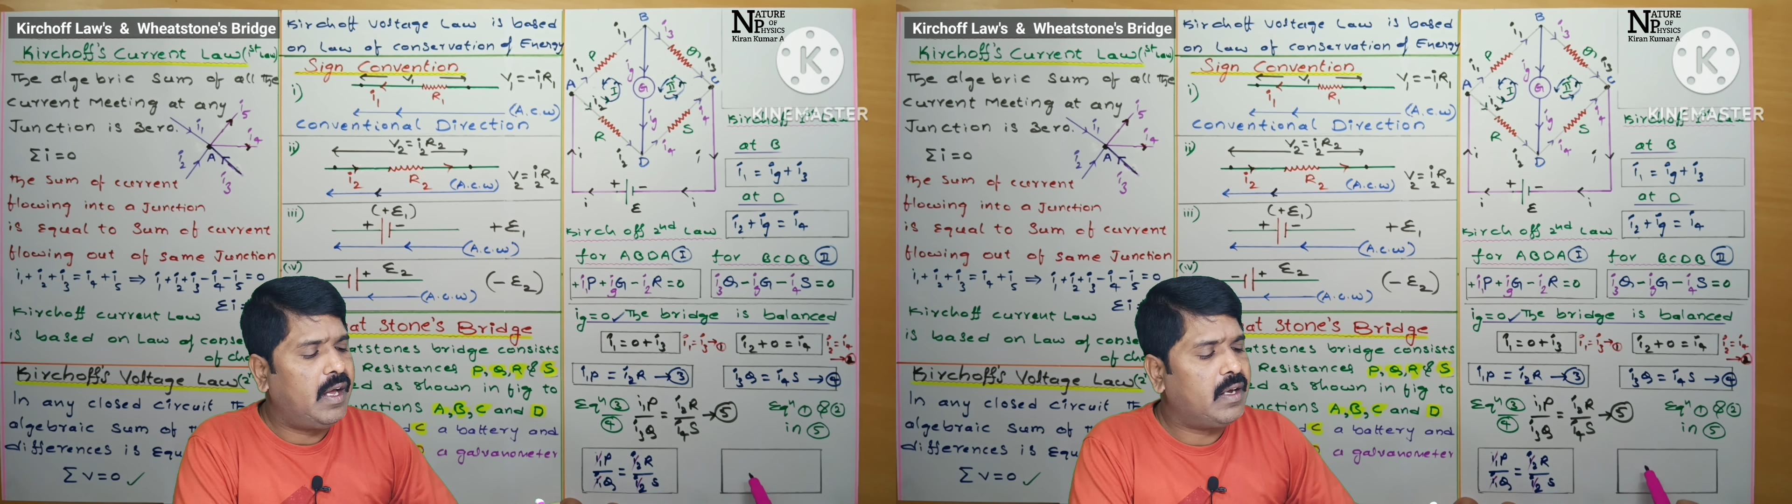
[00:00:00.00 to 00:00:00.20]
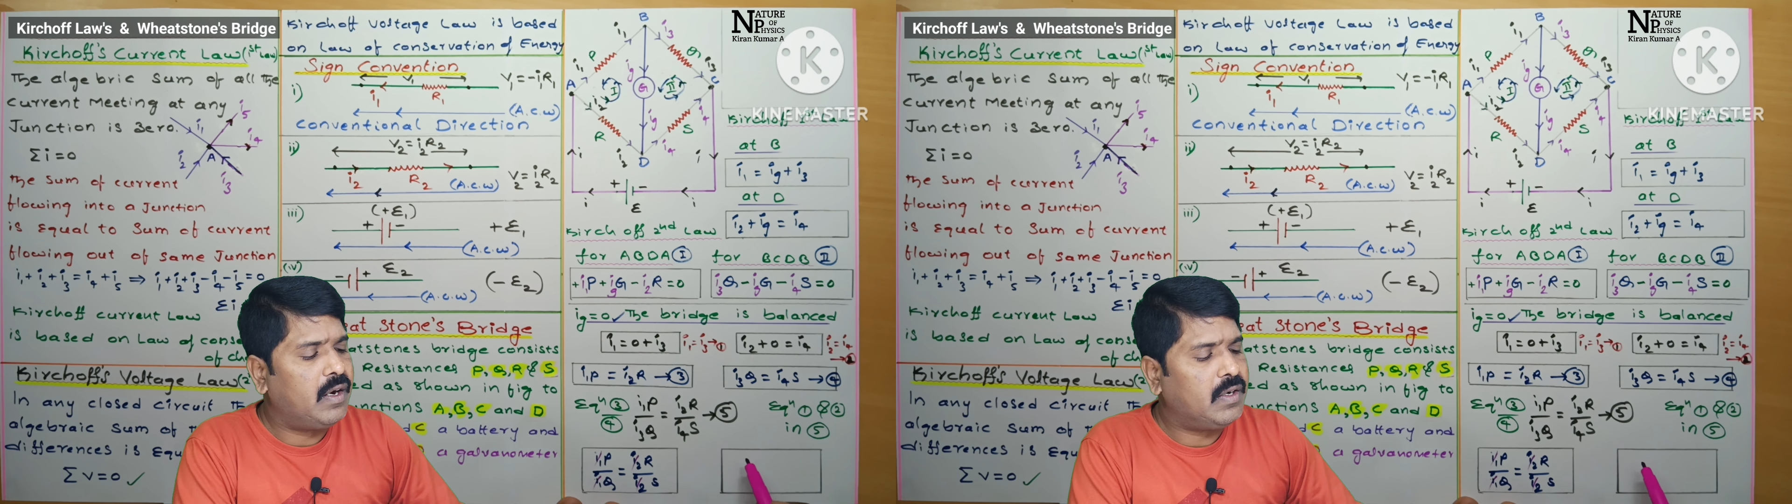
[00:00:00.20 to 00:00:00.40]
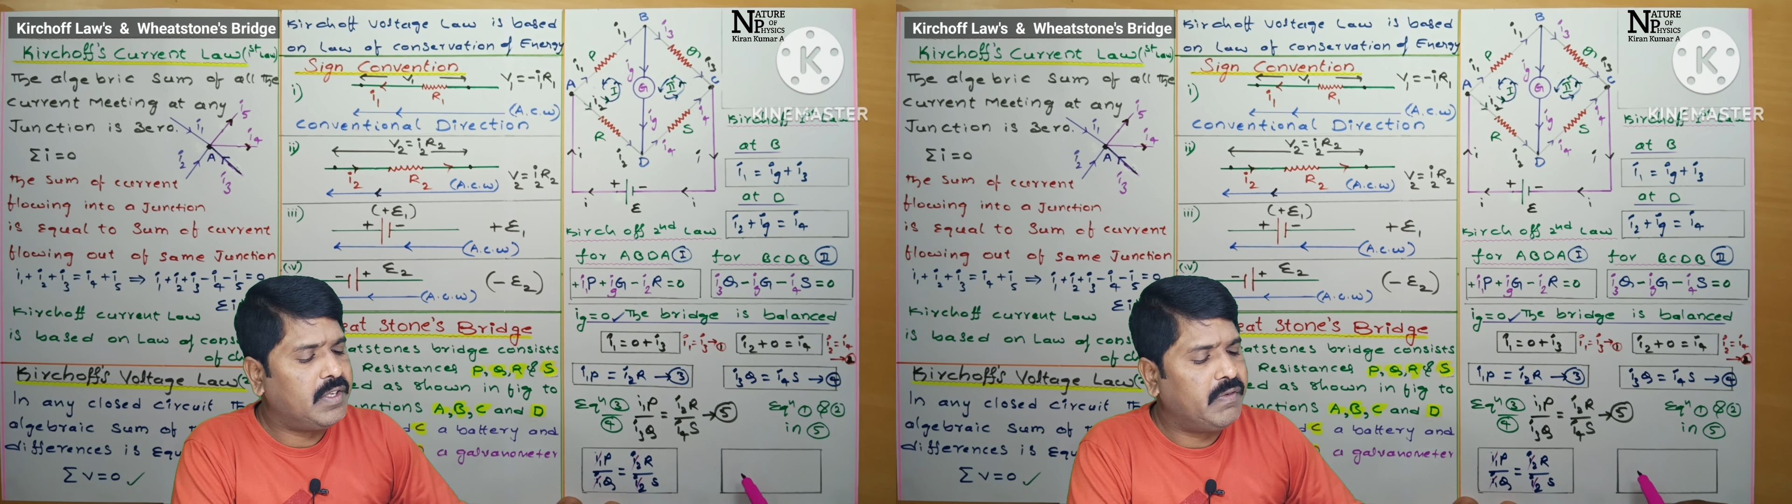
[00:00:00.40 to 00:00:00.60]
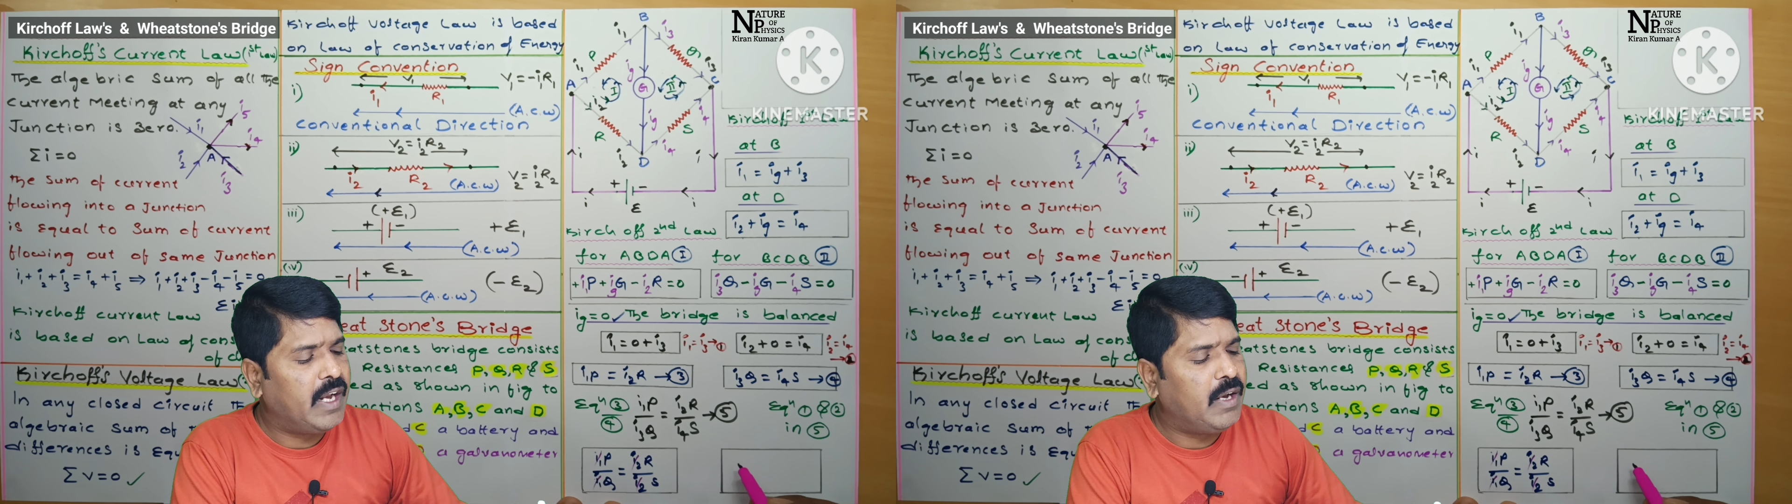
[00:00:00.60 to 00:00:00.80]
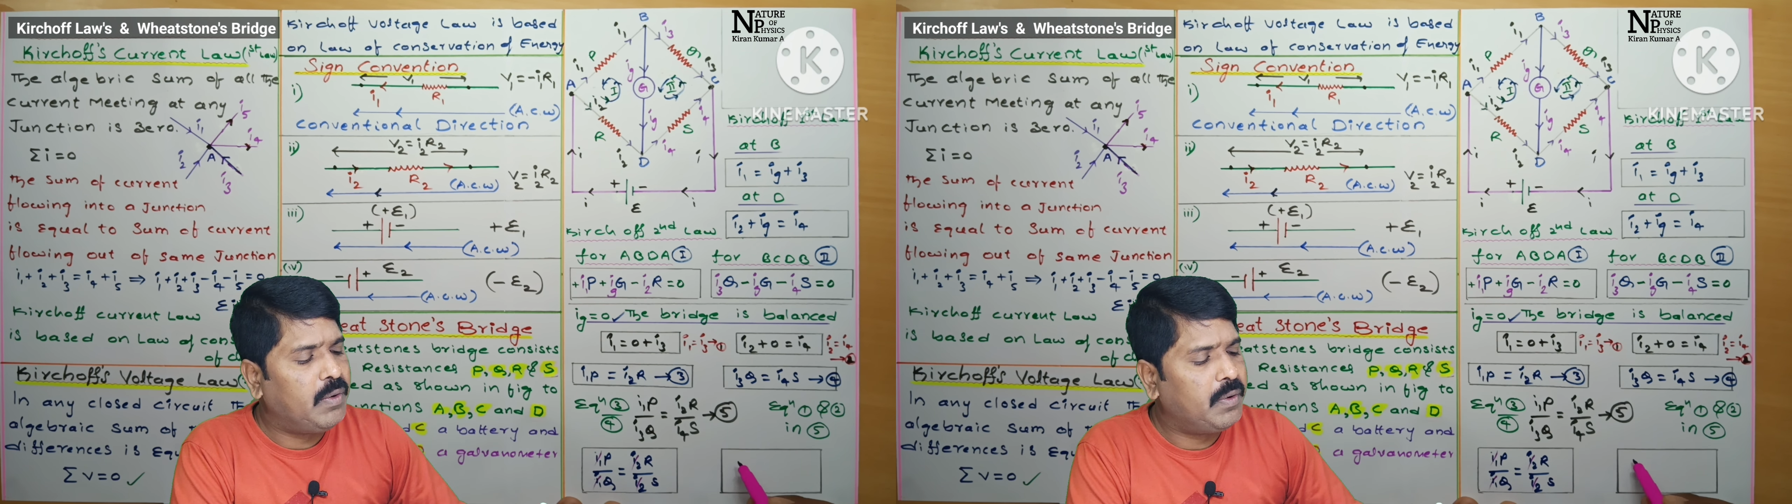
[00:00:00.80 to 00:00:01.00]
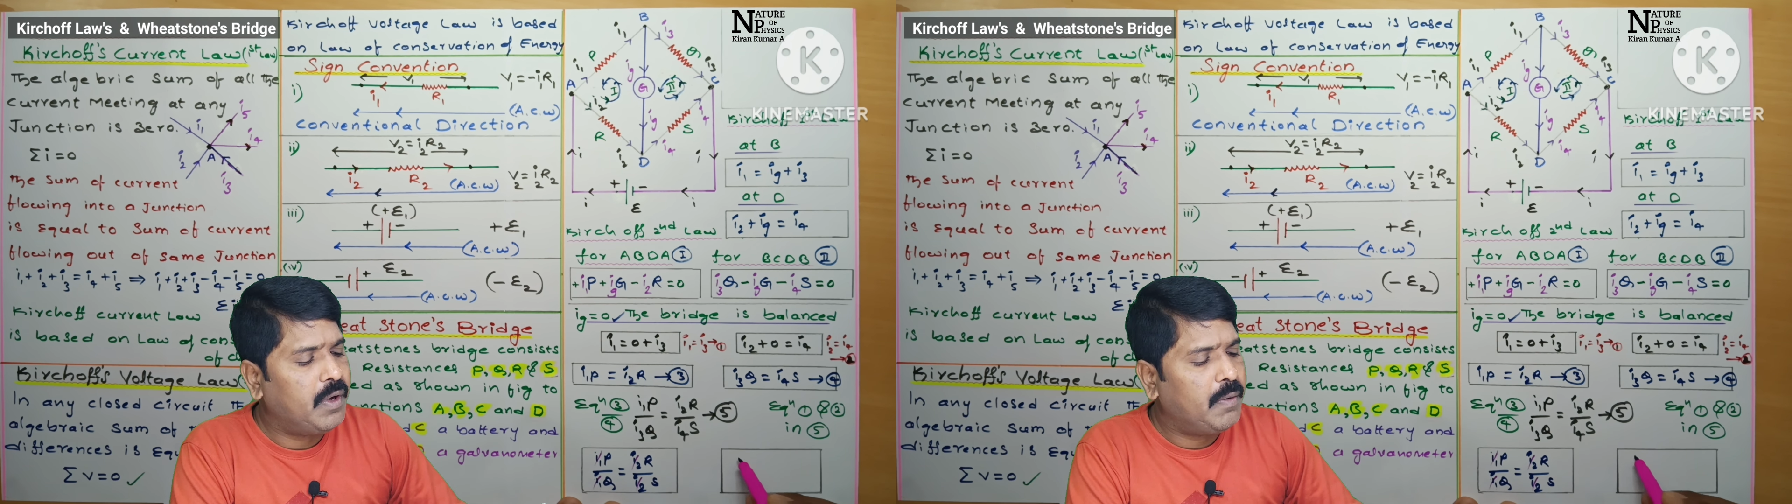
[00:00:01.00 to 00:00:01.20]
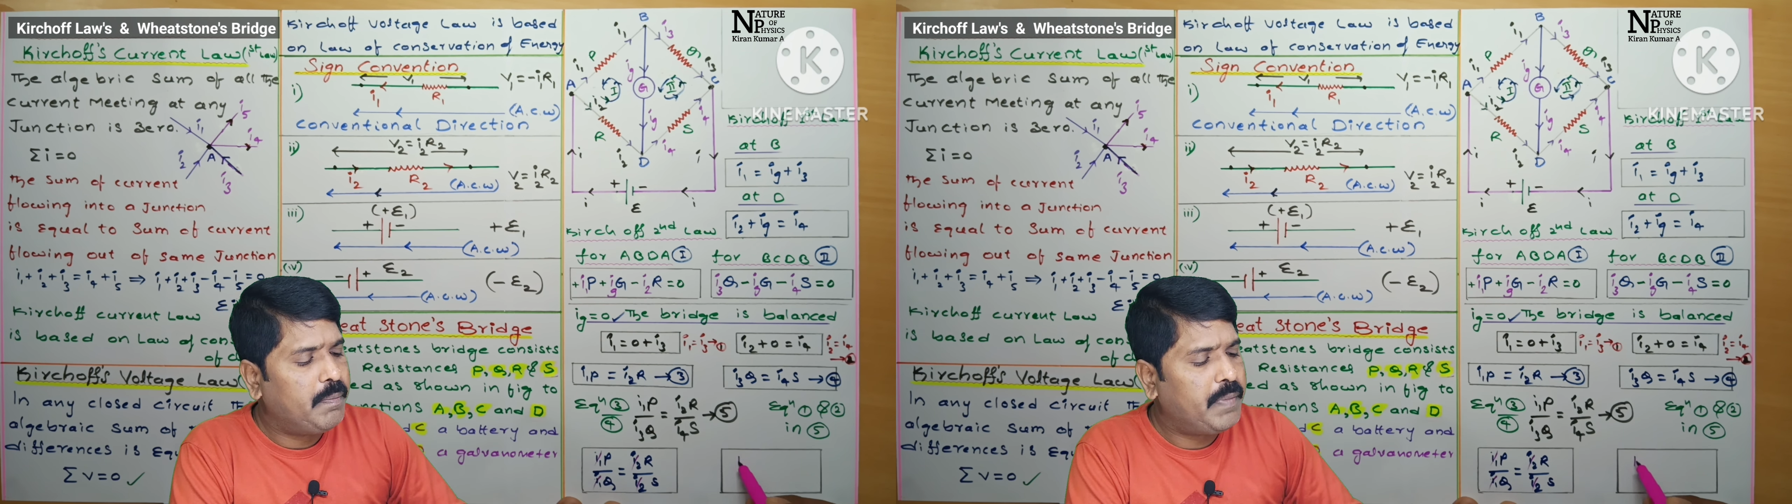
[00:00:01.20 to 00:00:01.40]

I got the value